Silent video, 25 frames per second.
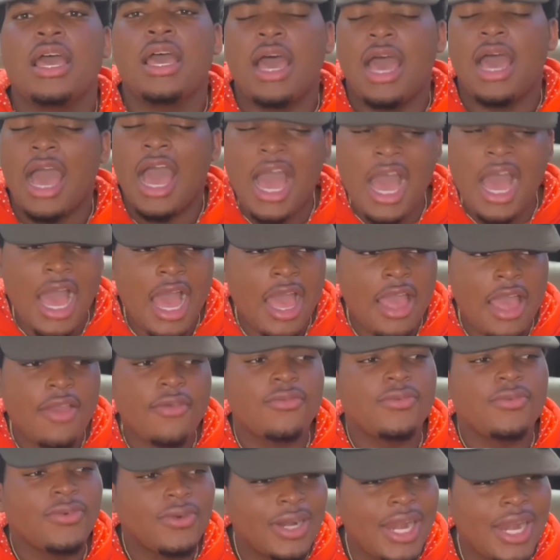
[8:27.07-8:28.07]
I
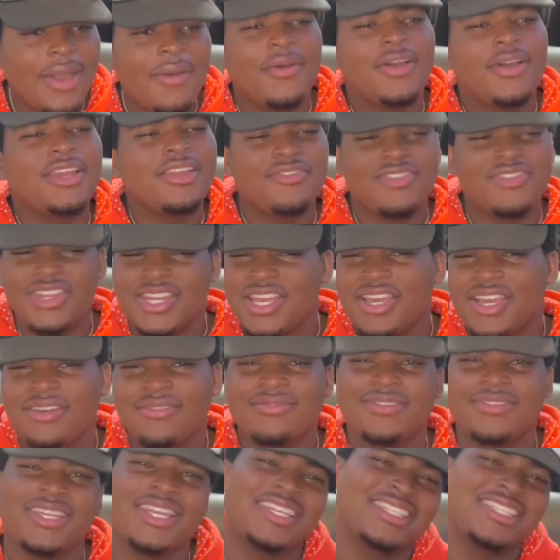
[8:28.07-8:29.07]
one I won the
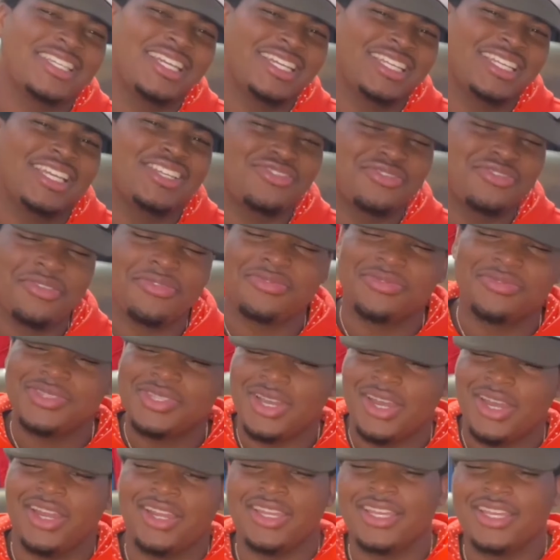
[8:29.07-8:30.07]
video. Yes, I got that joint from
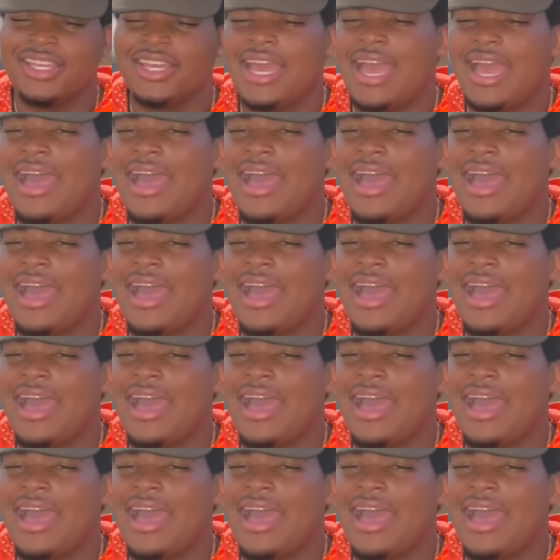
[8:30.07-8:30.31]
Target.